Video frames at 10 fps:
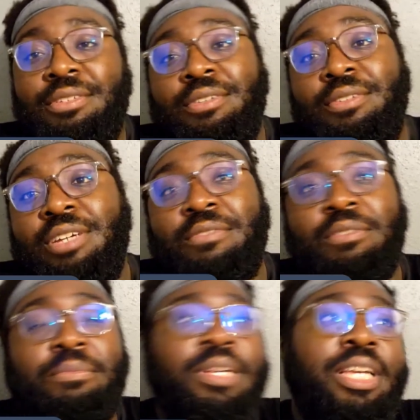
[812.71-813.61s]

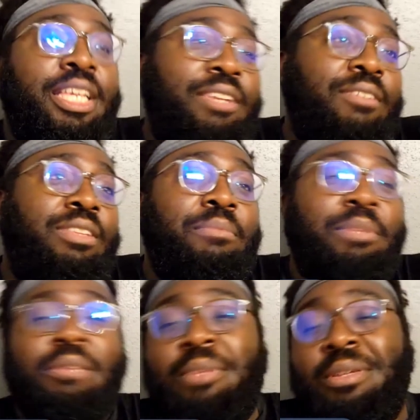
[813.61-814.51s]
You only
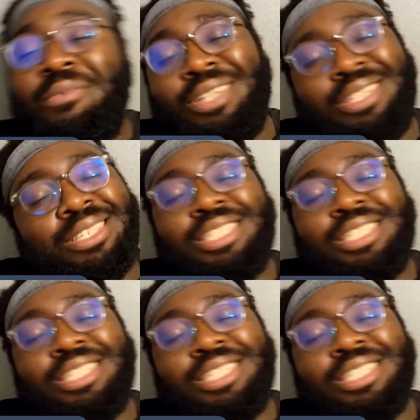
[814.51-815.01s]
beat me once.